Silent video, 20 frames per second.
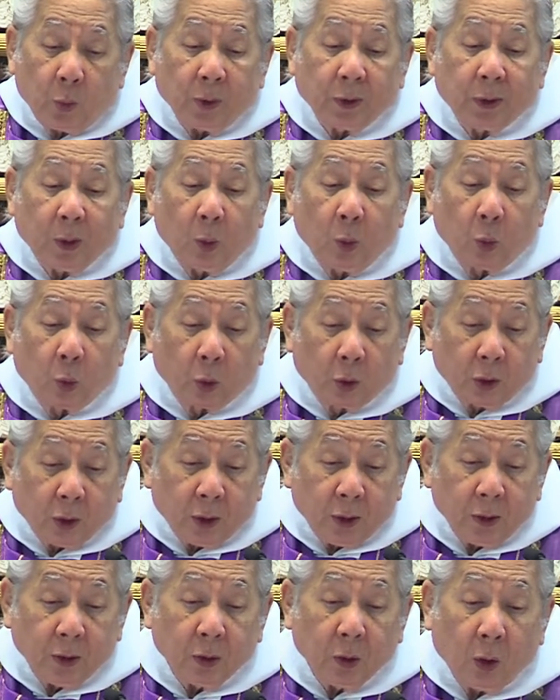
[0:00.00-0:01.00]
with the
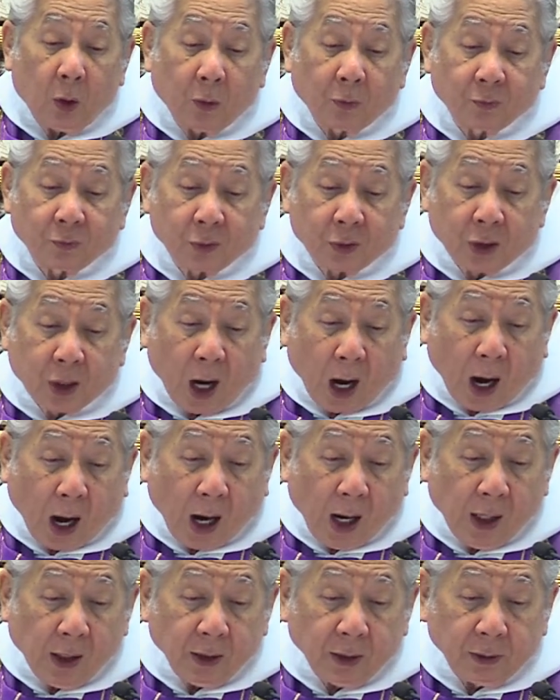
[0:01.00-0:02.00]
Word of
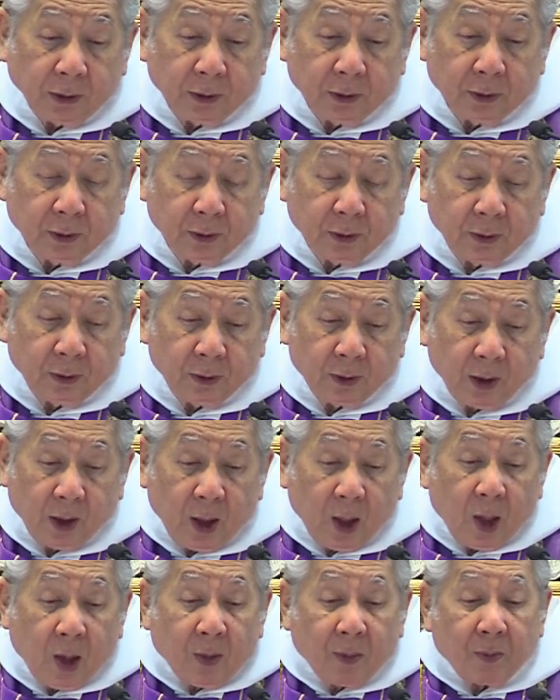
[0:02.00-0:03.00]
God
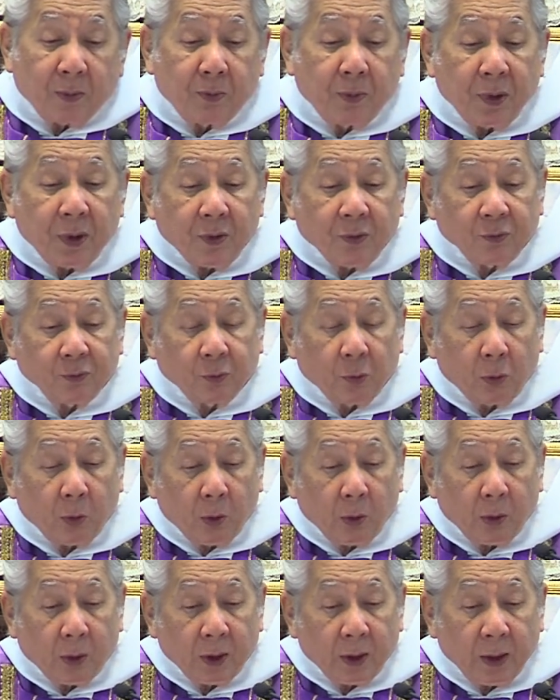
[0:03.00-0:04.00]

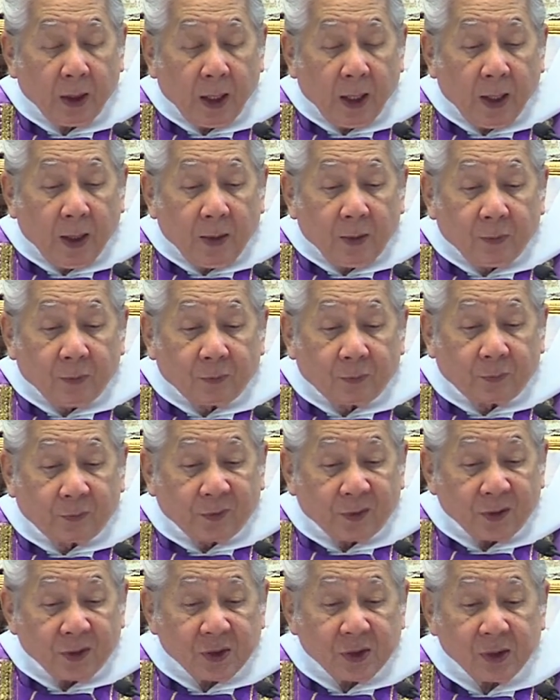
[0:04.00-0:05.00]
before
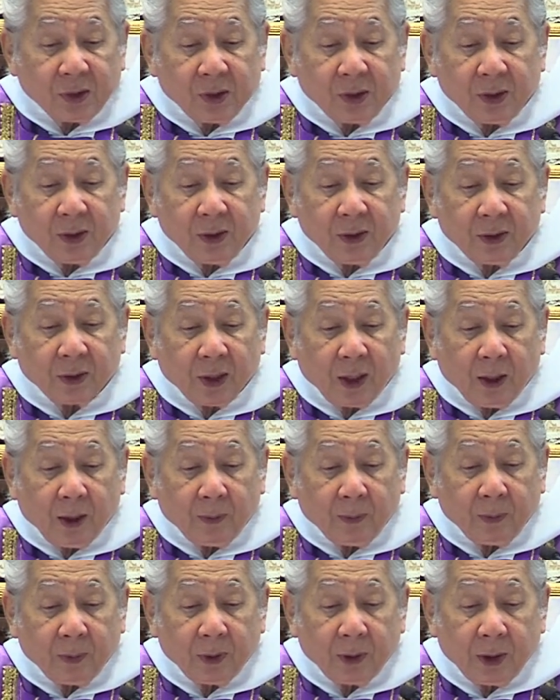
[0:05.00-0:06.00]
visiting
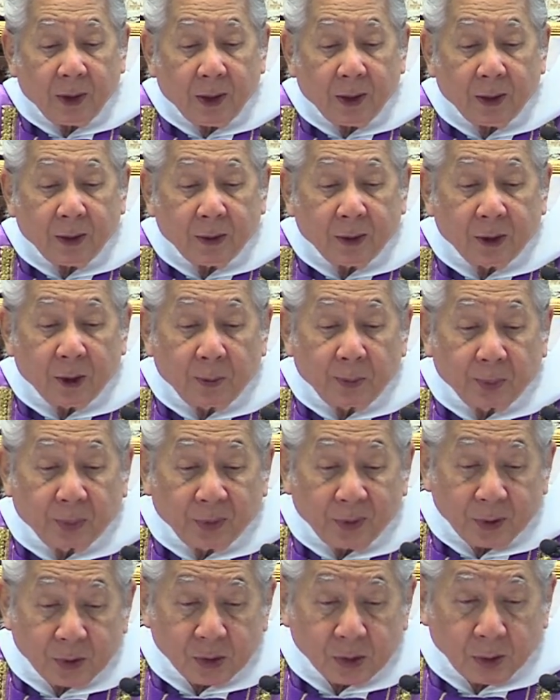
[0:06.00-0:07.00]
them in the
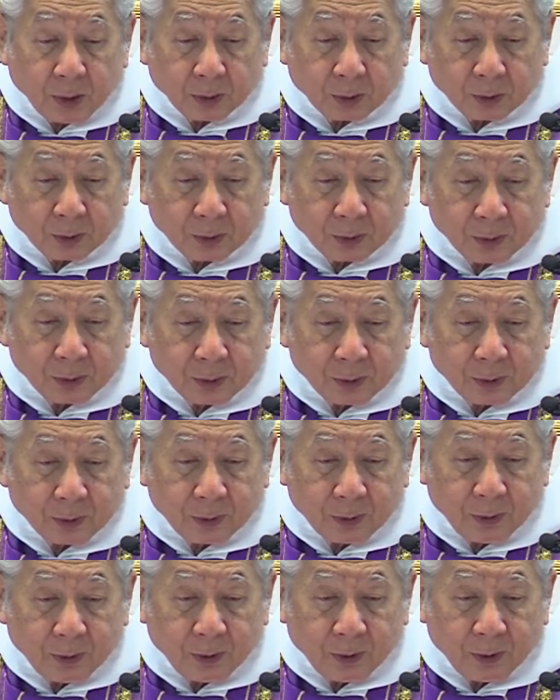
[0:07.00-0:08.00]
prisons.